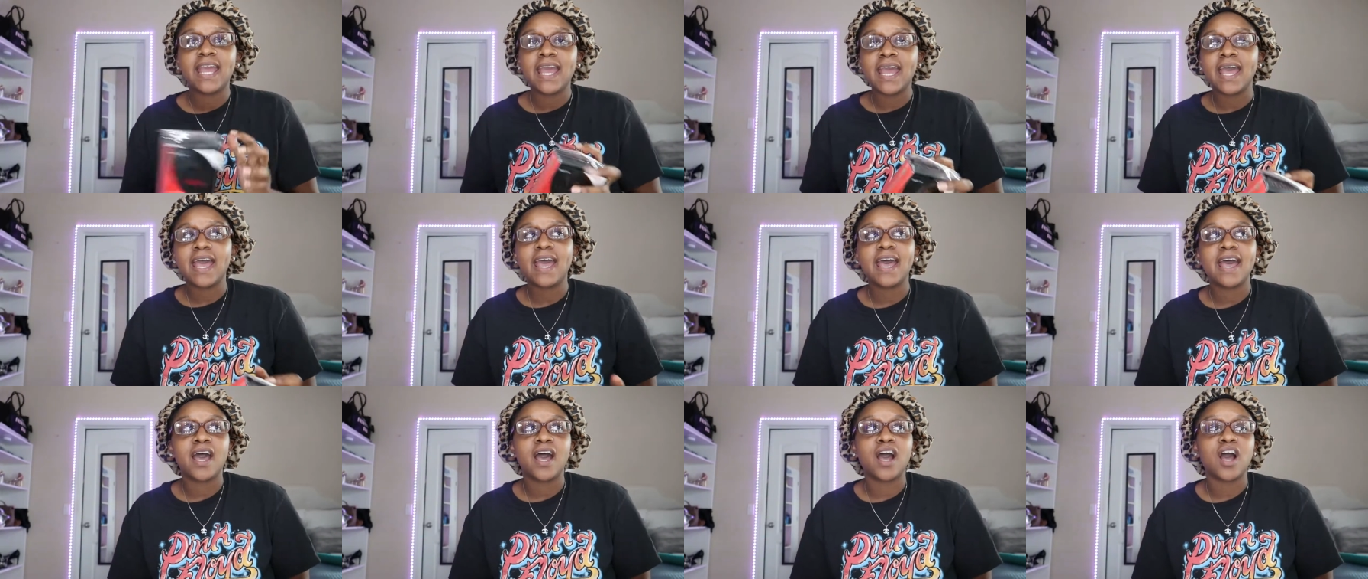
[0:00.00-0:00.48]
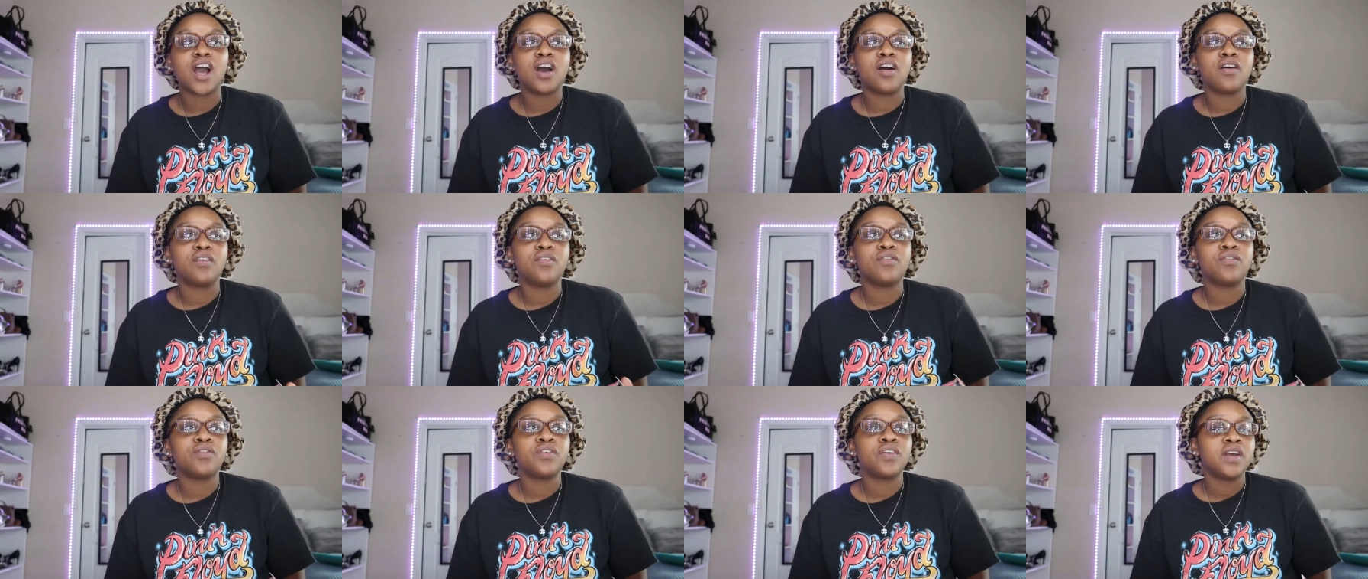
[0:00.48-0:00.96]

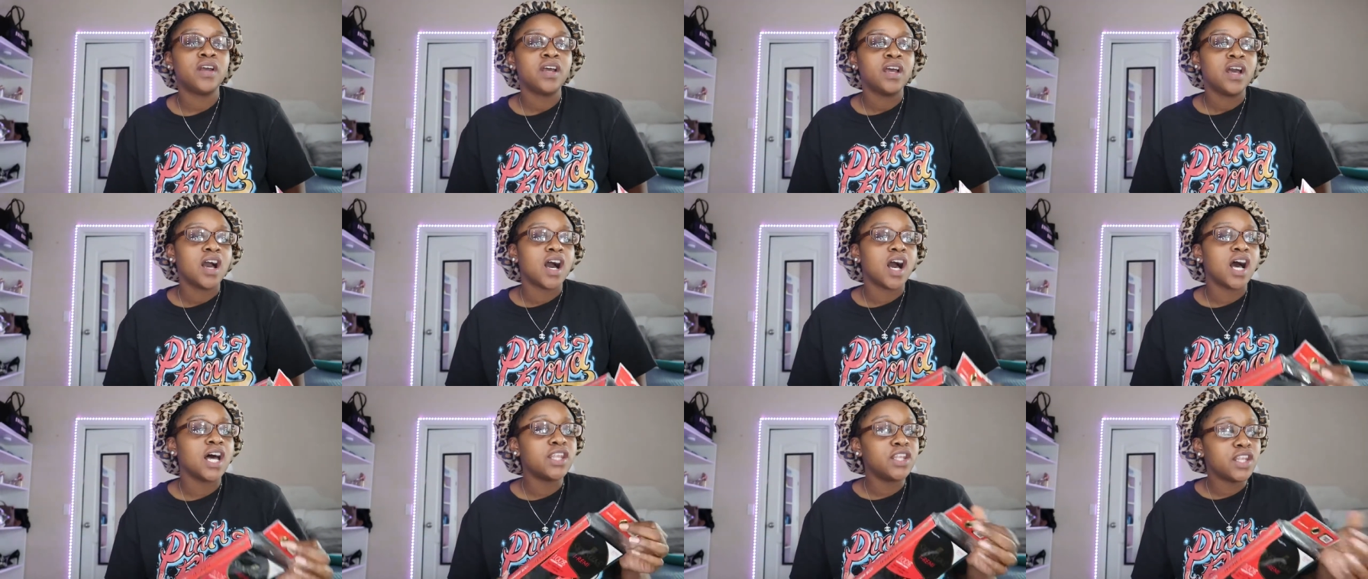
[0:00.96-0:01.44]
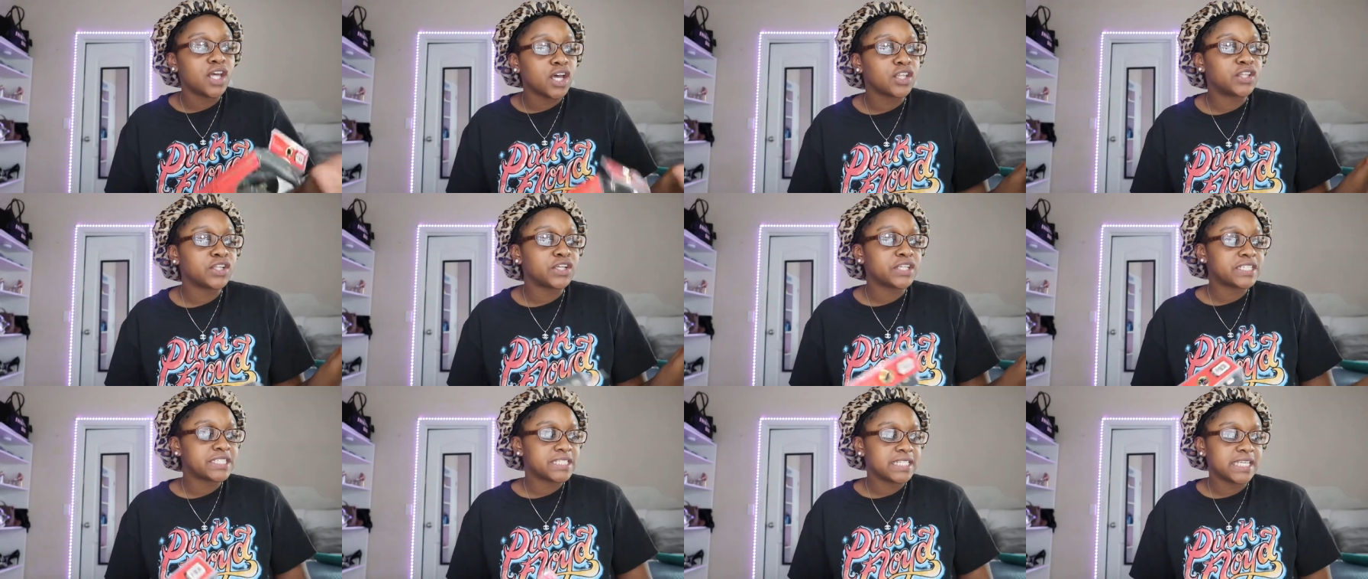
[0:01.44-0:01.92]
have
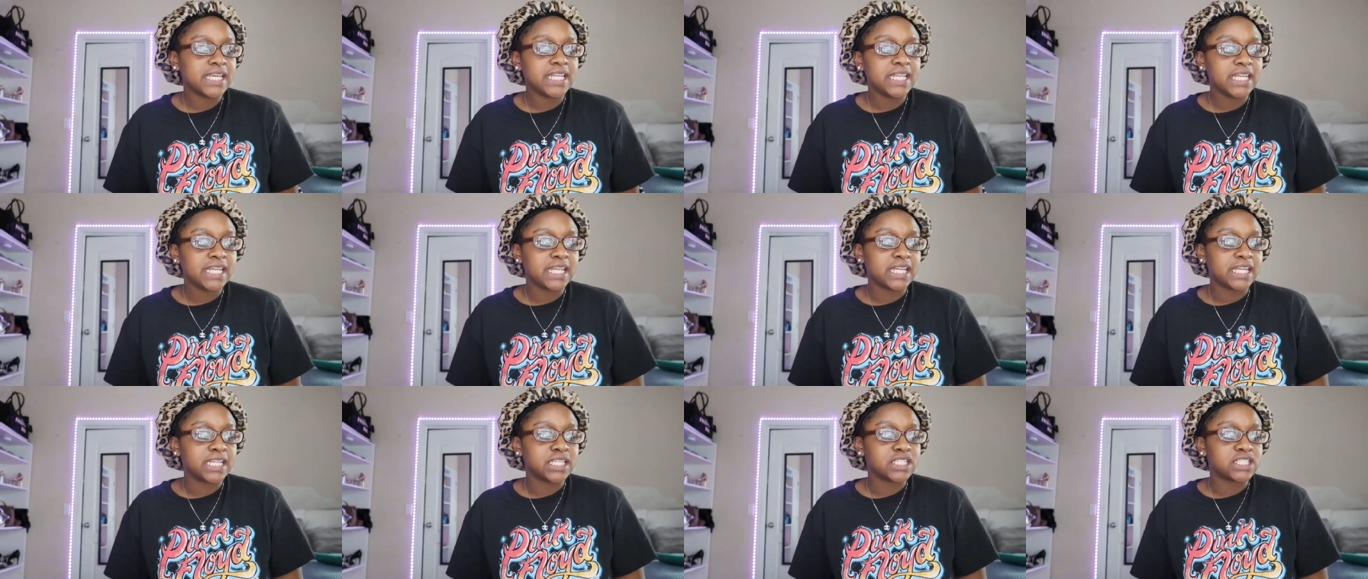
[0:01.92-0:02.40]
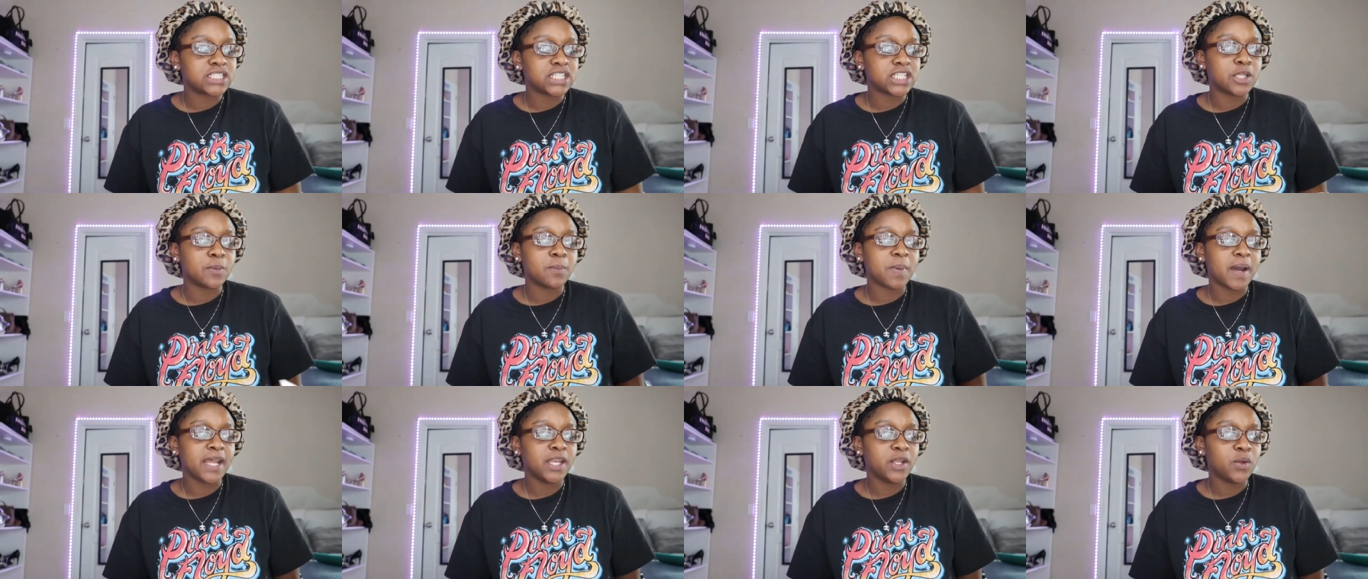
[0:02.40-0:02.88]
another ten inch in
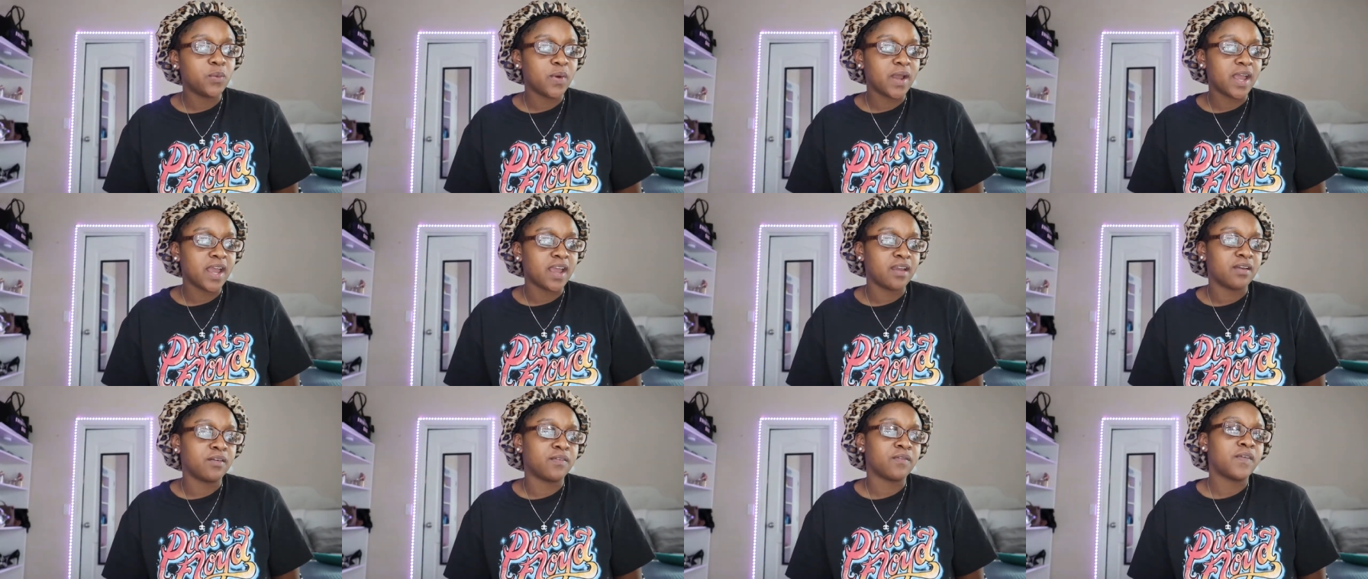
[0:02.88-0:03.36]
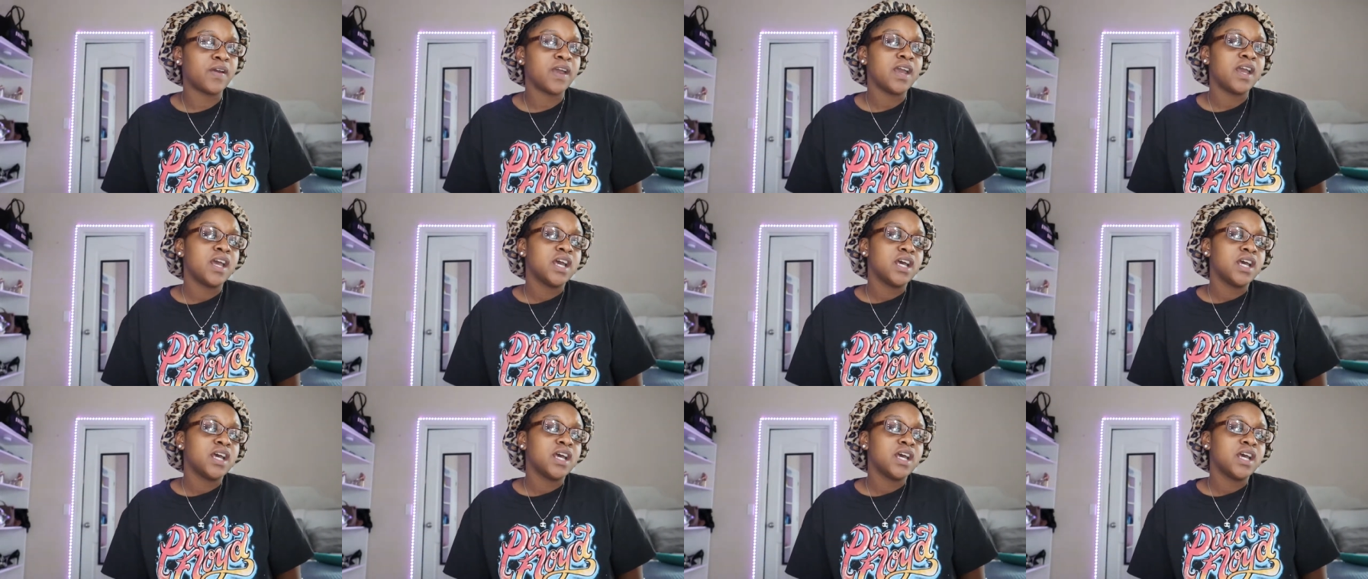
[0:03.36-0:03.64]
the Body Wave.